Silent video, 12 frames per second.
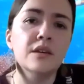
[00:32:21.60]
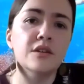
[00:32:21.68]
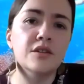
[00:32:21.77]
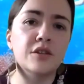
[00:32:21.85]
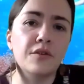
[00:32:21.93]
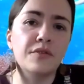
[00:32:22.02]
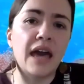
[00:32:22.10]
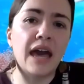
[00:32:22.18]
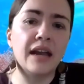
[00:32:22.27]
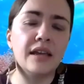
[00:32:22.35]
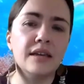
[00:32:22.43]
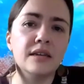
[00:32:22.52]
So
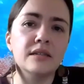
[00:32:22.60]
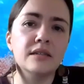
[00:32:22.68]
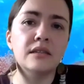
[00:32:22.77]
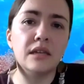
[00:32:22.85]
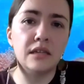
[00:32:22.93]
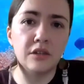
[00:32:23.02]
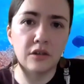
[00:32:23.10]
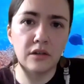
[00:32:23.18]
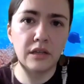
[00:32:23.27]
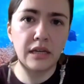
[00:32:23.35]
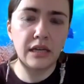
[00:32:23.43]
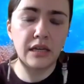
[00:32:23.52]
that is the
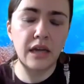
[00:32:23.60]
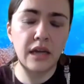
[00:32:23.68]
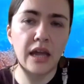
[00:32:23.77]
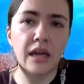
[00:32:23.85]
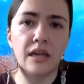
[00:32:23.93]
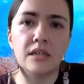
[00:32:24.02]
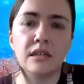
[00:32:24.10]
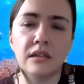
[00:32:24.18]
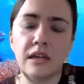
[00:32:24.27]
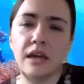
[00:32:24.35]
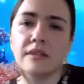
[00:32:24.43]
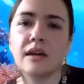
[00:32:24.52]
yearly. And
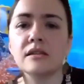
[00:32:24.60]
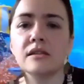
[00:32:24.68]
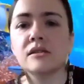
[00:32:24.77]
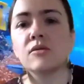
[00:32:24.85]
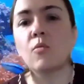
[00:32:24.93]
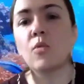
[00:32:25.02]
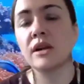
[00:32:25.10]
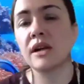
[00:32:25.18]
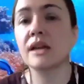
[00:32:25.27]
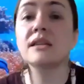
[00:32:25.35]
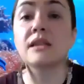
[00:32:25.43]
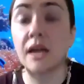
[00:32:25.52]
again, that's
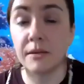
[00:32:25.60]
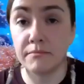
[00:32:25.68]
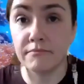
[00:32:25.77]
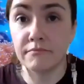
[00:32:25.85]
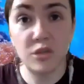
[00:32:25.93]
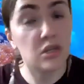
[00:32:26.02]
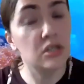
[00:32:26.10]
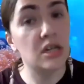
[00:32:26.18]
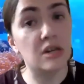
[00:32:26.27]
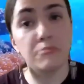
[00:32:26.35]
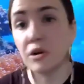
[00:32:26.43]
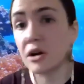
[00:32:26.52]
199. Just going
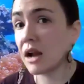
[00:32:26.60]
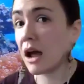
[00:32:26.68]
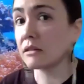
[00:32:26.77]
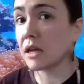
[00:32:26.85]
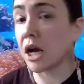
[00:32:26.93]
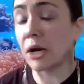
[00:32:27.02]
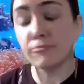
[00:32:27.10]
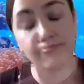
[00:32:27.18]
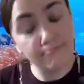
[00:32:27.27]
to put it out there.